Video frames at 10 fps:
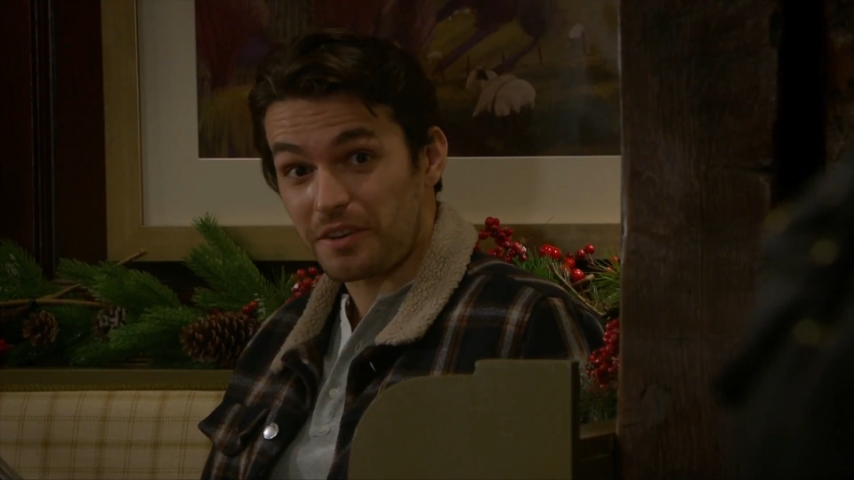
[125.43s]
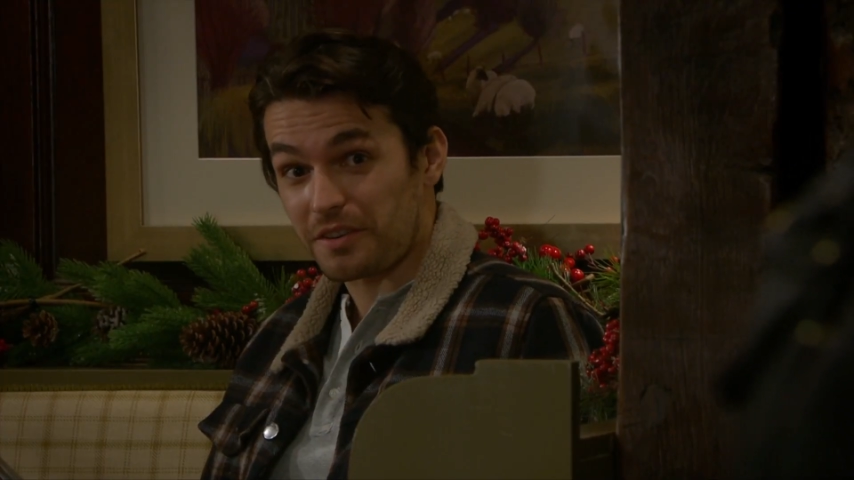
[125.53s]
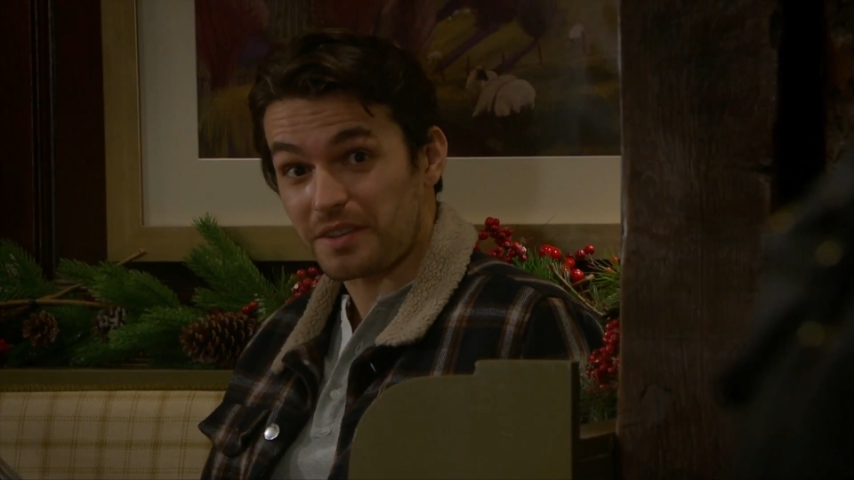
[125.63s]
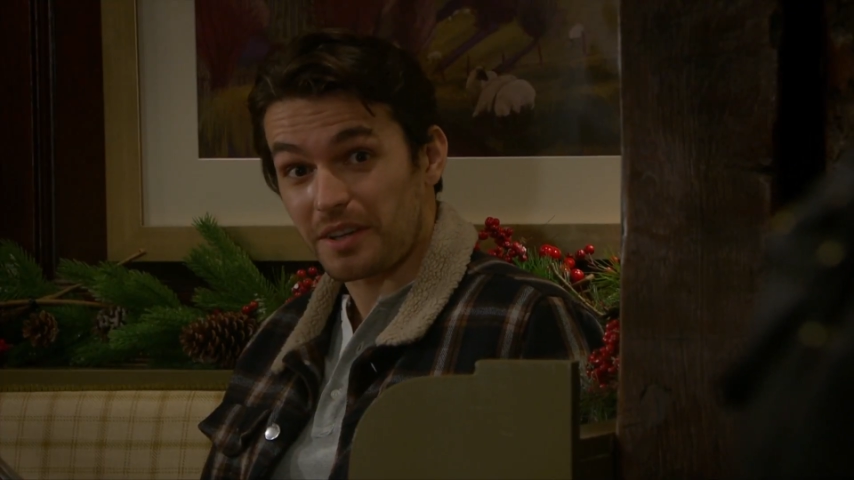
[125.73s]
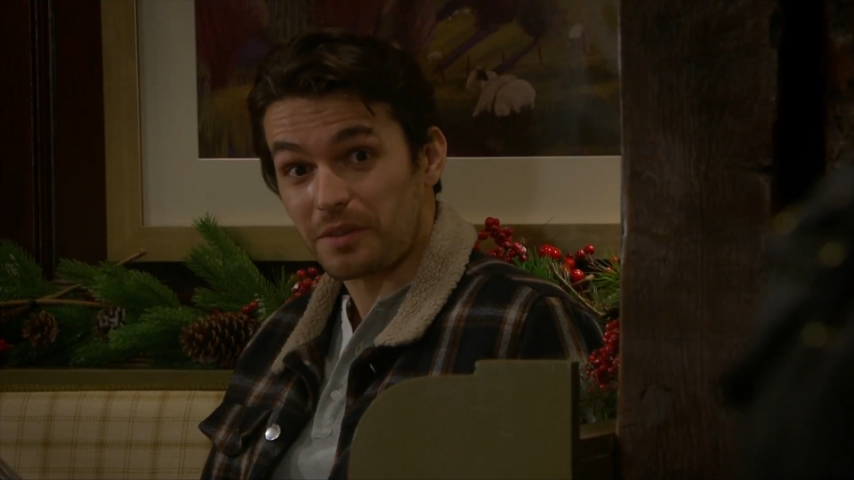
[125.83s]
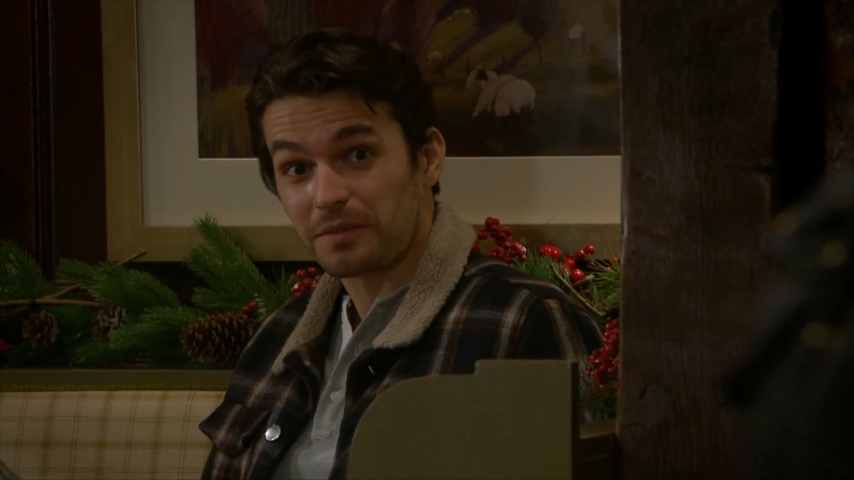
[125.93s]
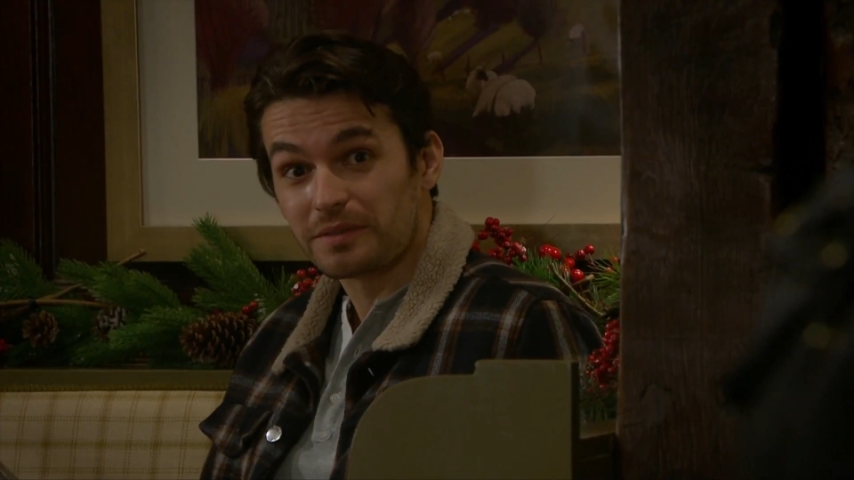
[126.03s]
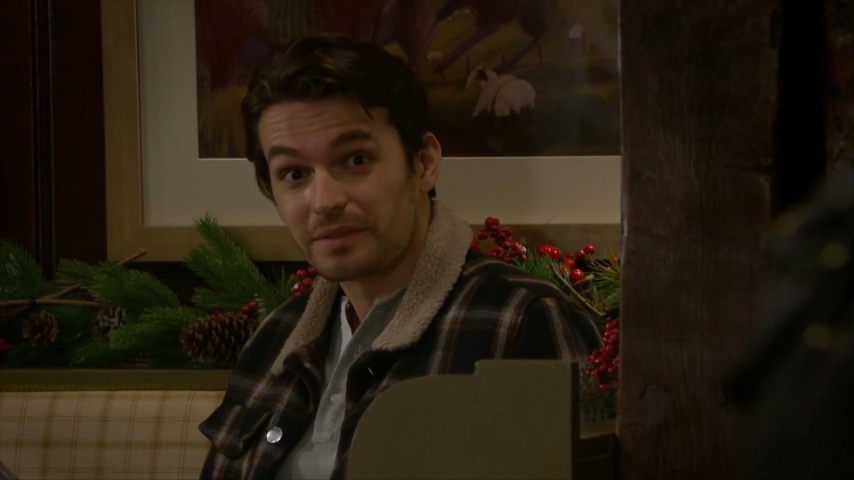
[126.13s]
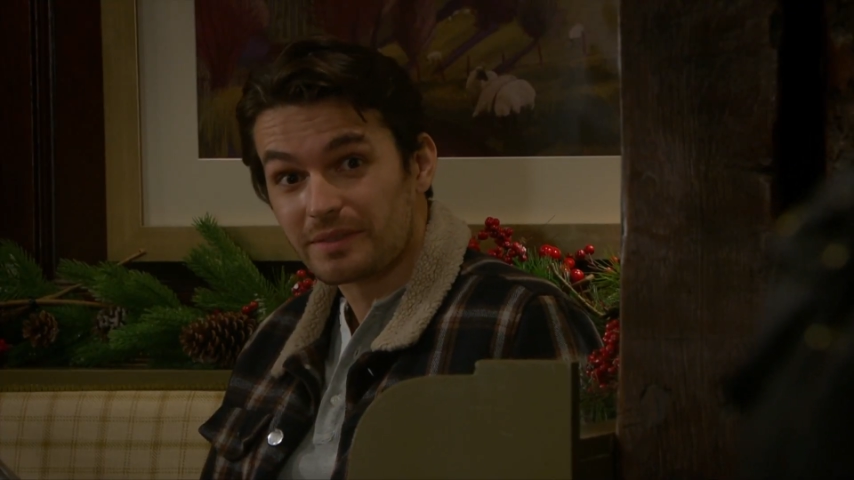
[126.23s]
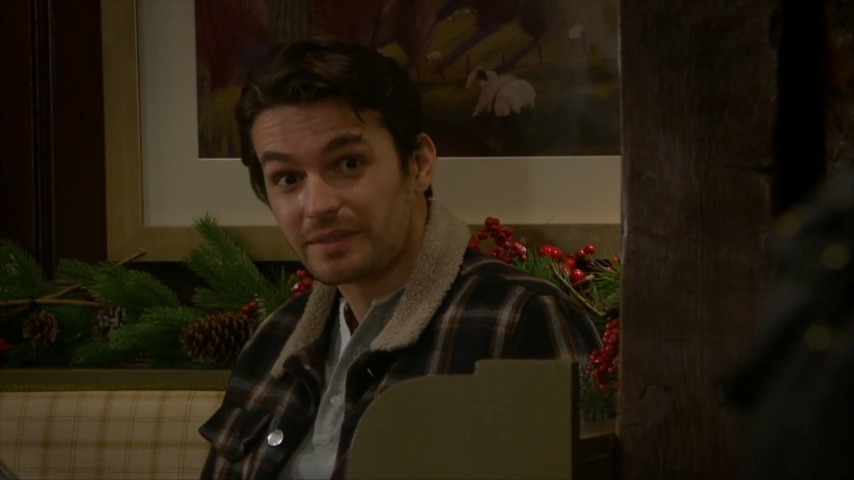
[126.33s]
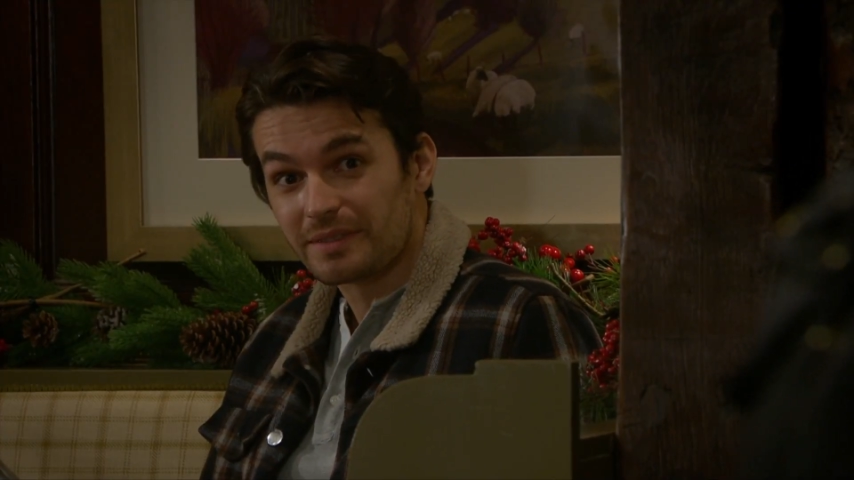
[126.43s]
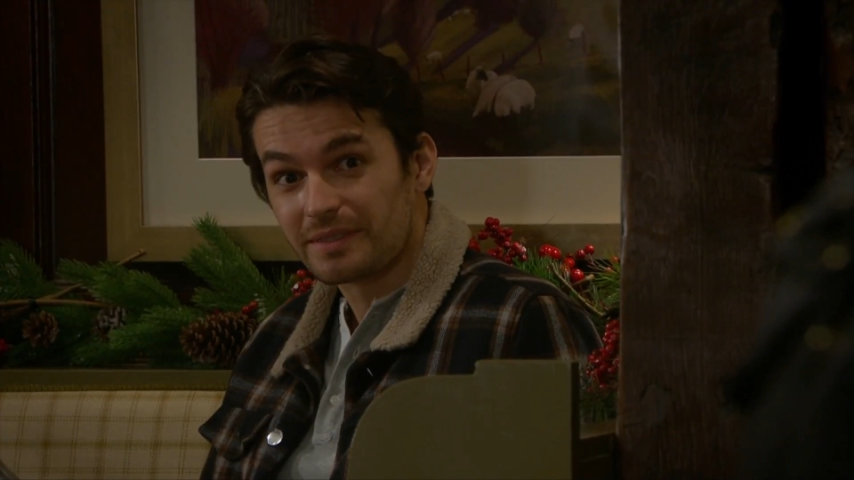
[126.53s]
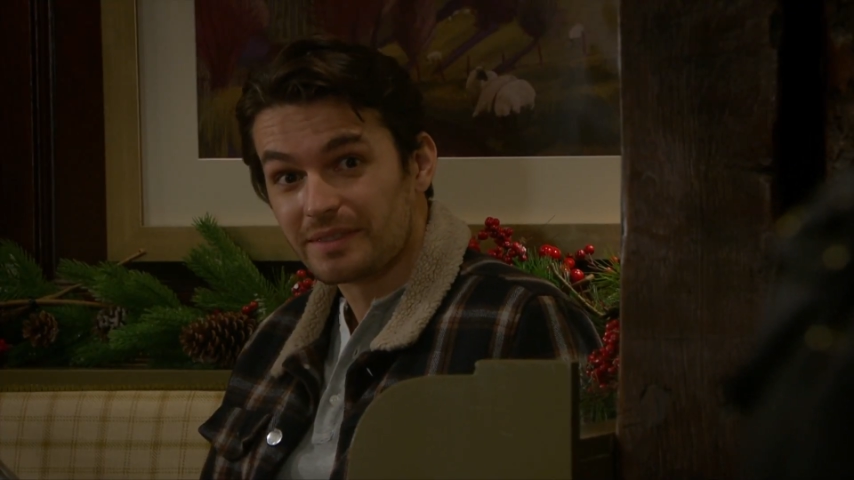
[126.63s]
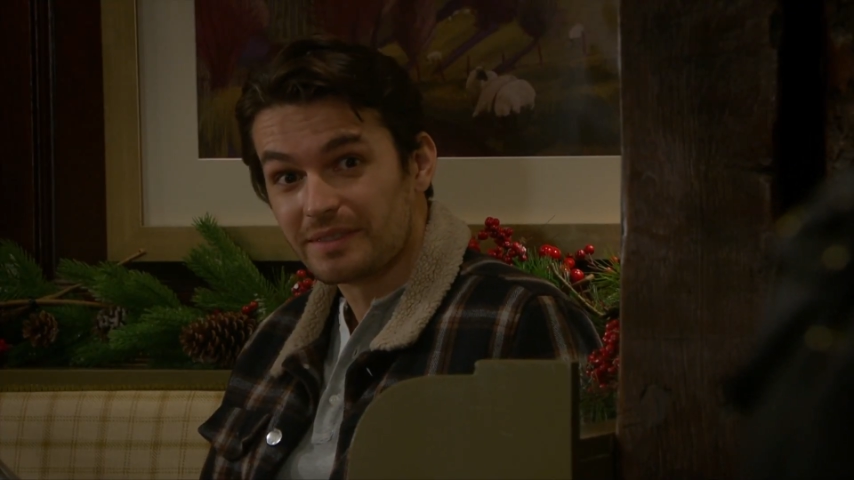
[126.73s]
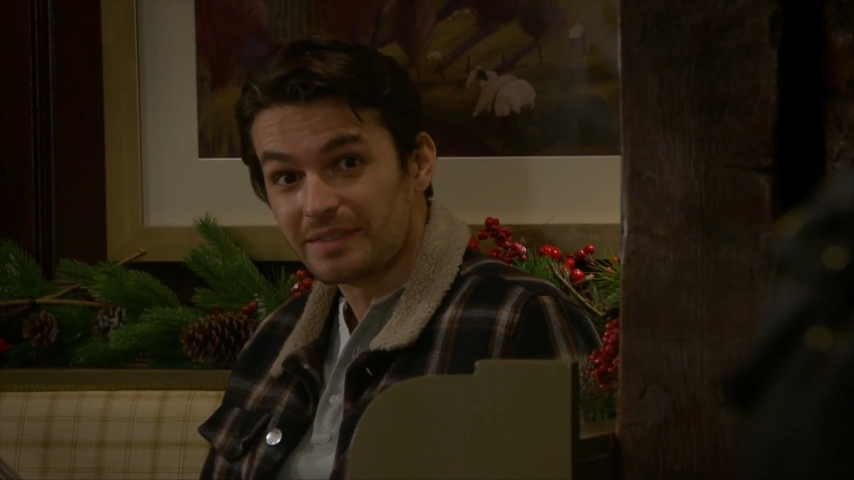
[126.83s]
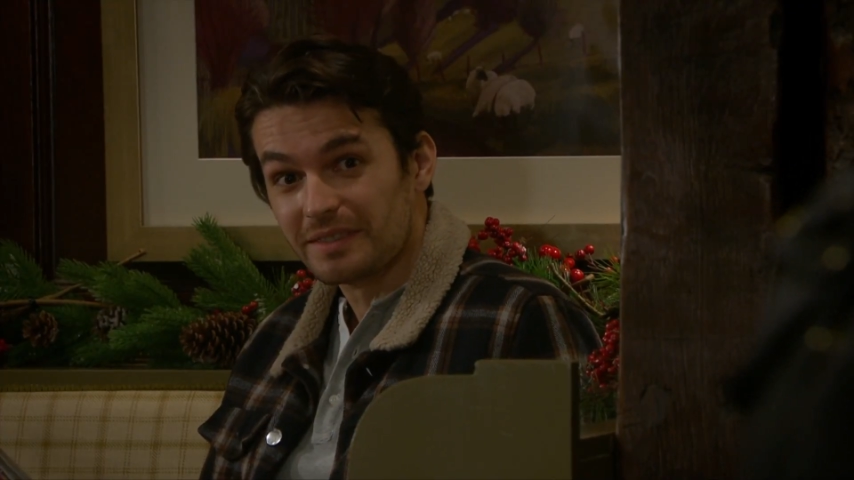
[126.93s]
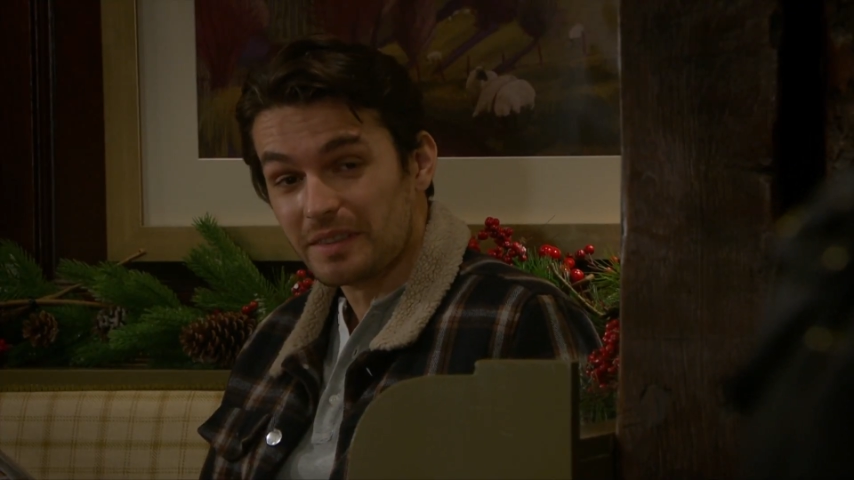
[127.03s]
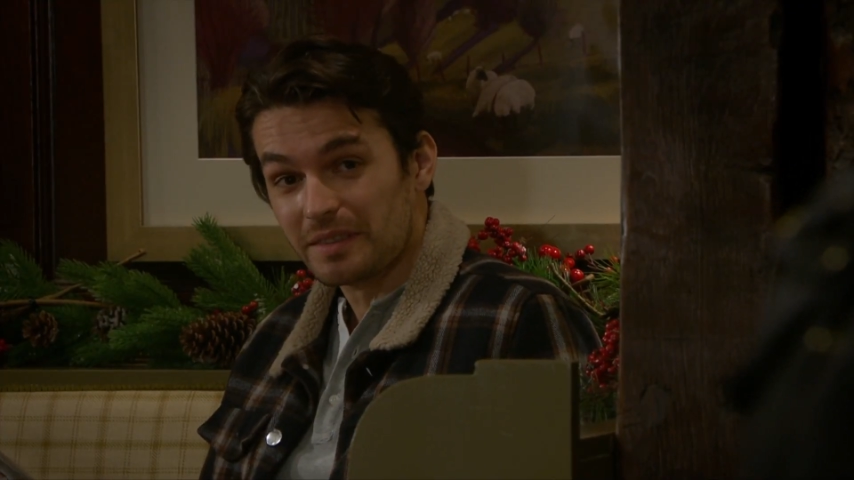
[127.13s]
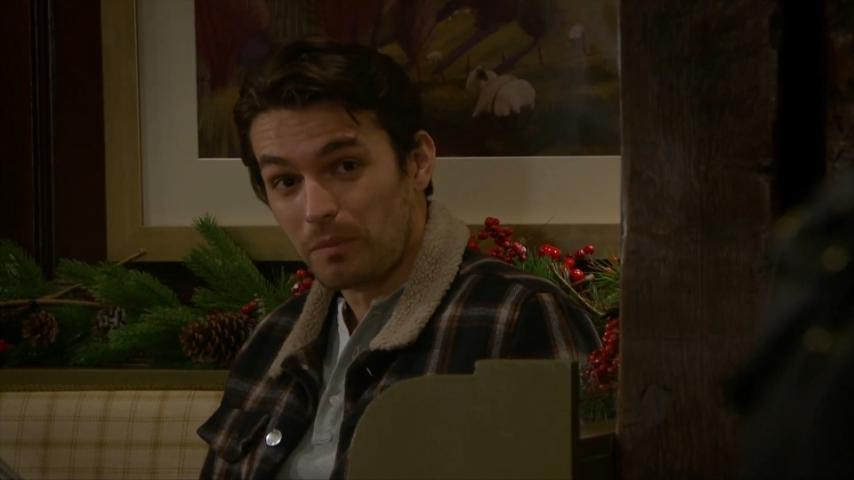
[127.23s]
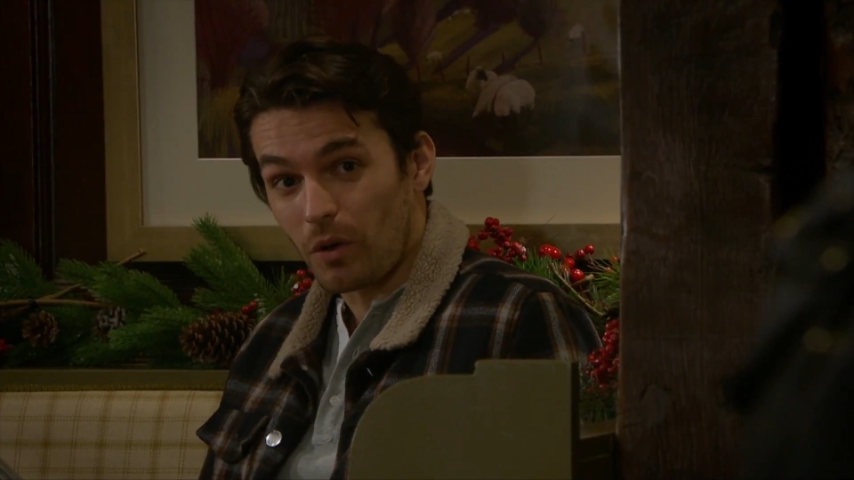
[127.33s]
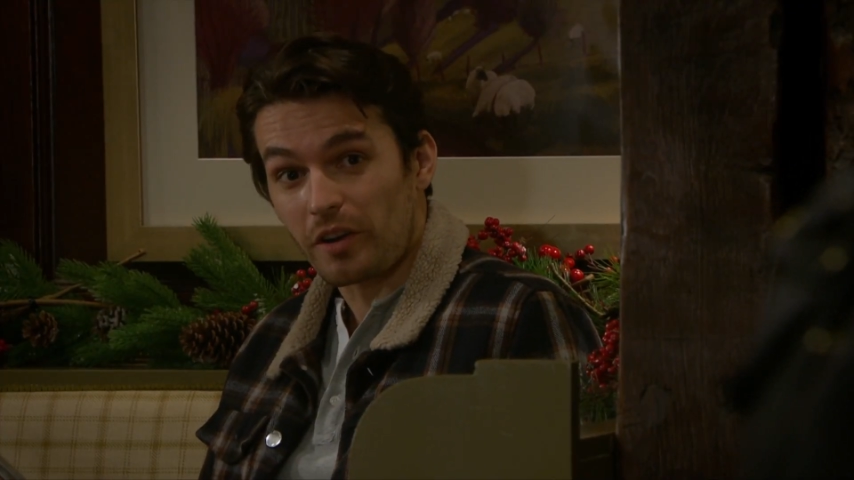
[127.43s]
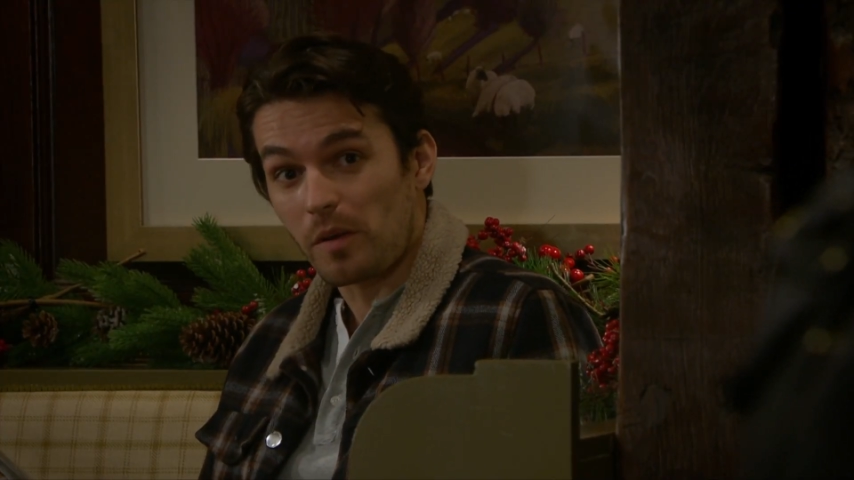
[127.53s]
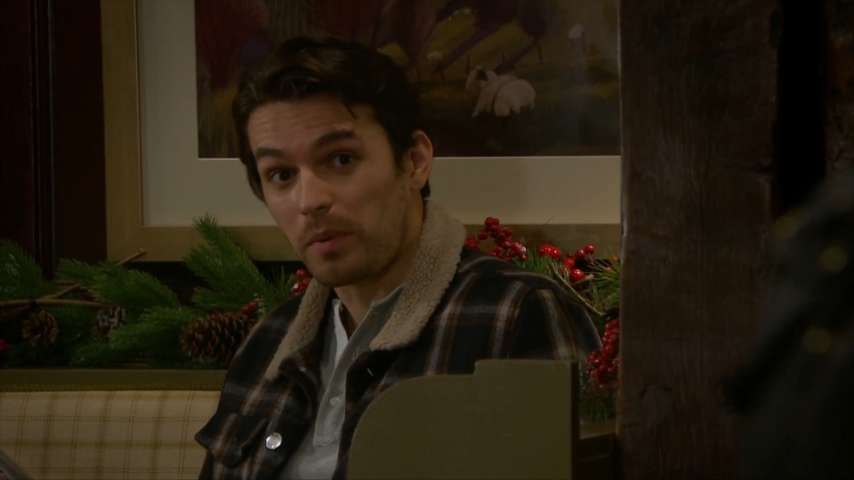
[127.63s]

yourself. Moira